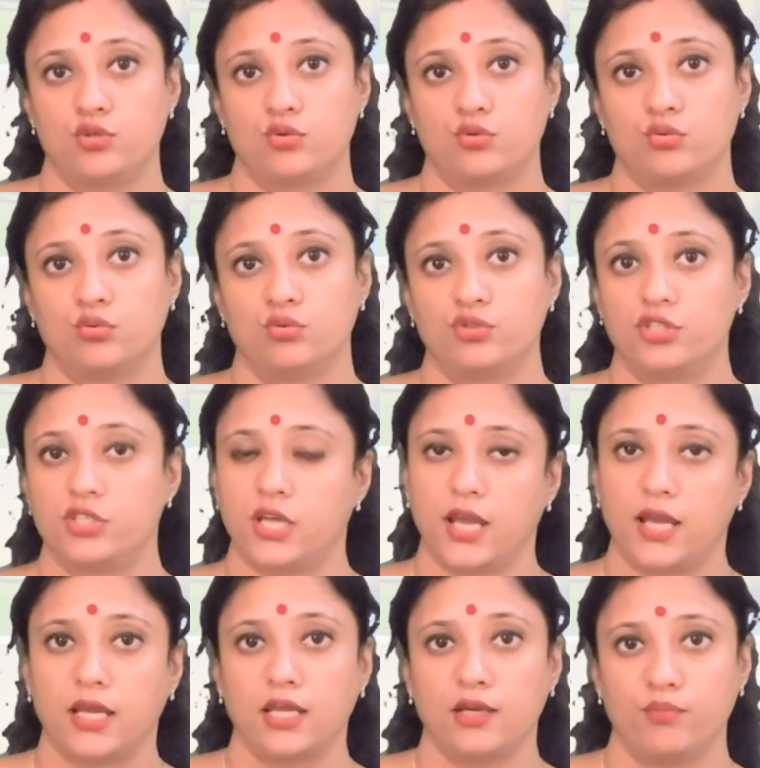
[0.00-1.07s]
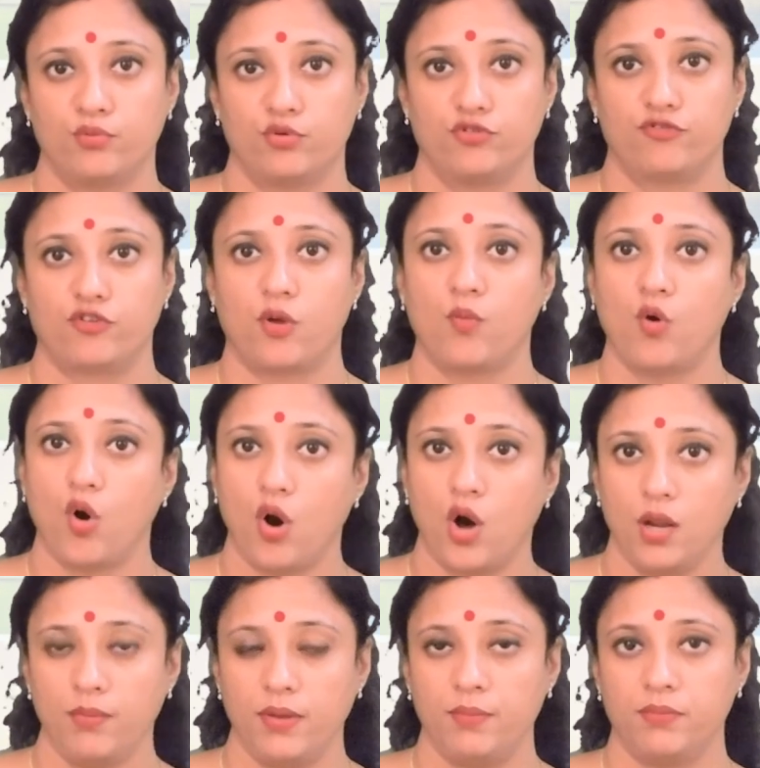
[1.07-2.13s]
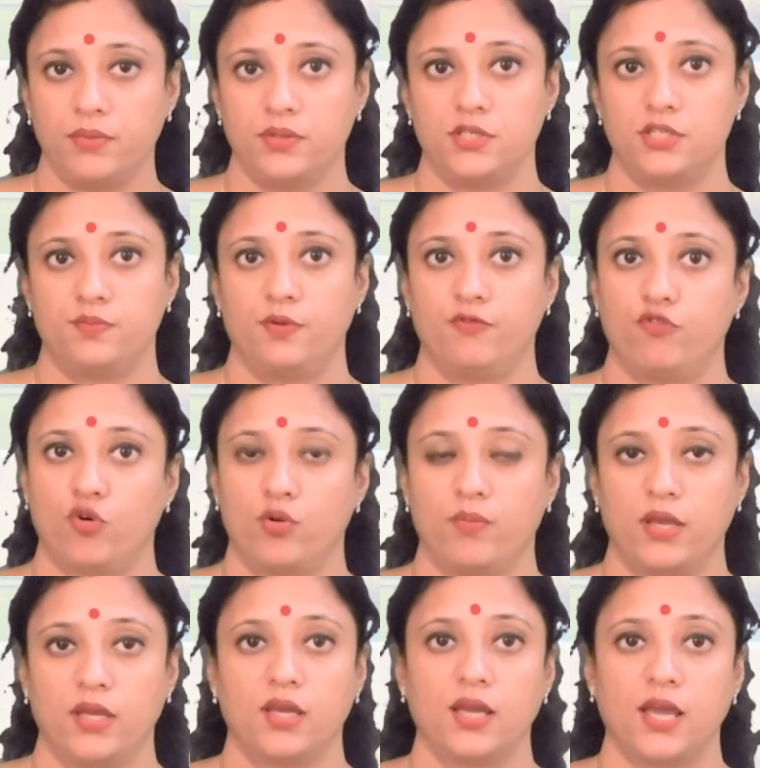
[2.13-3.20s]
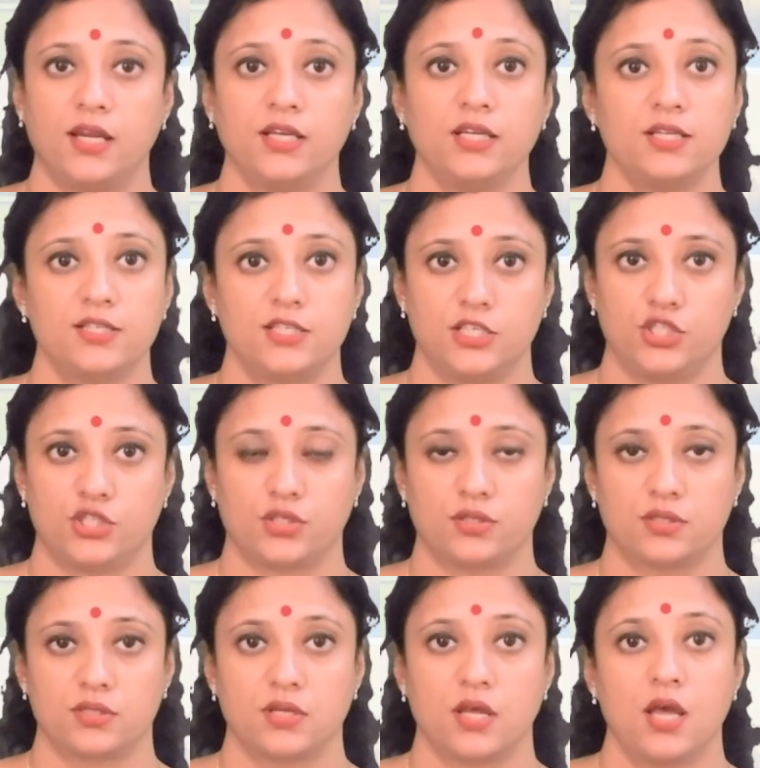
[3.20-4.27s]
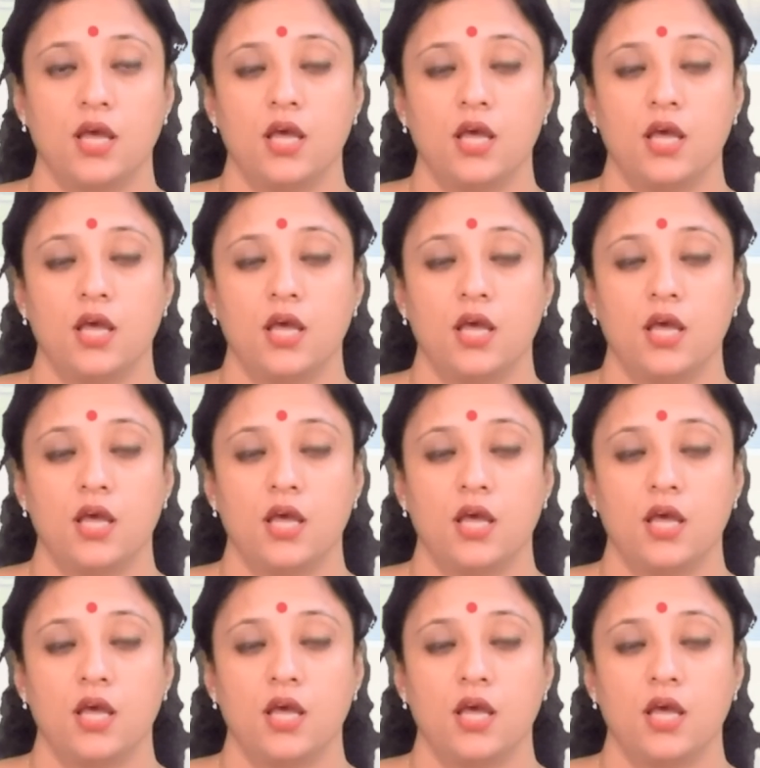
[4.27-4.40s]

to take input from all members before making any decisions.